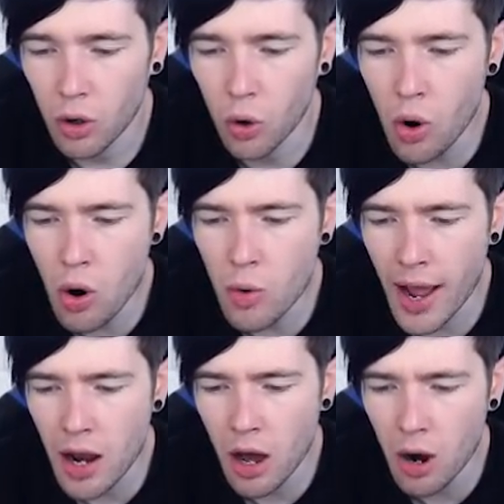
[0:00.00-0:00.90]
Oh,
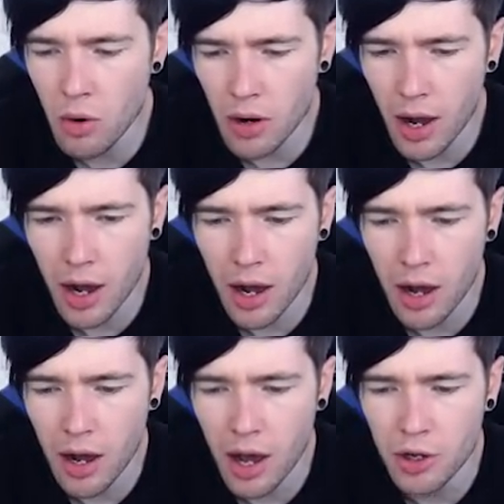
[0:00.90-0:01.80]
hello.
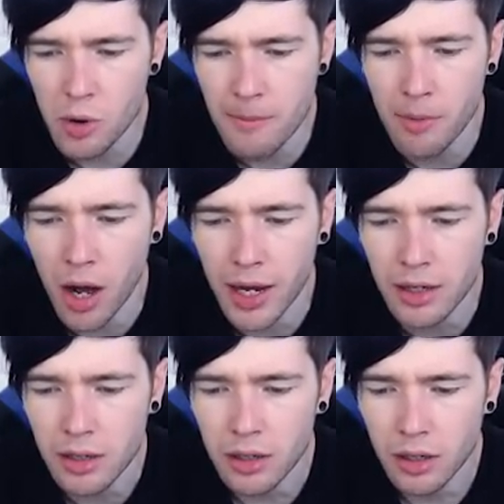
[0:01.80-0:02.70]
Uh are you on
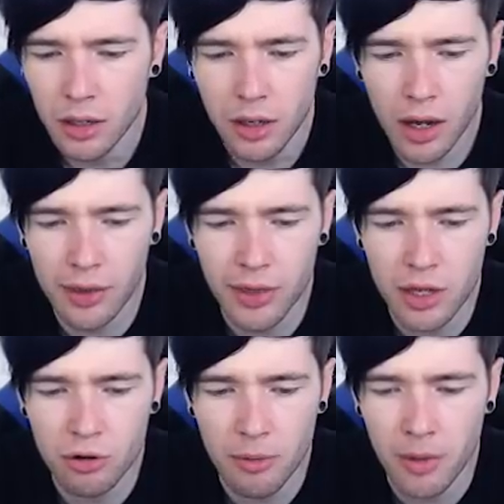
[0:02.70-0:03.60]
mine? I
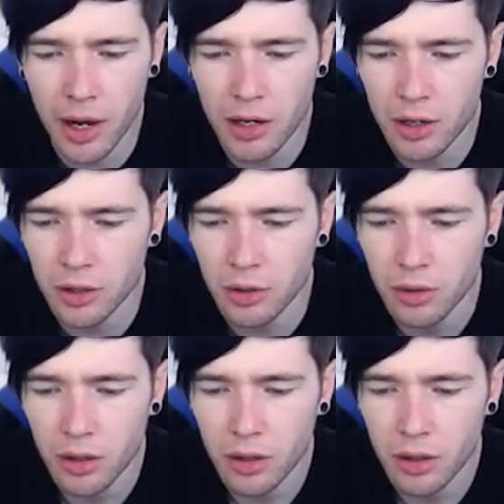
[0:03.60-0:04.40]
think you're on mine, aren't you?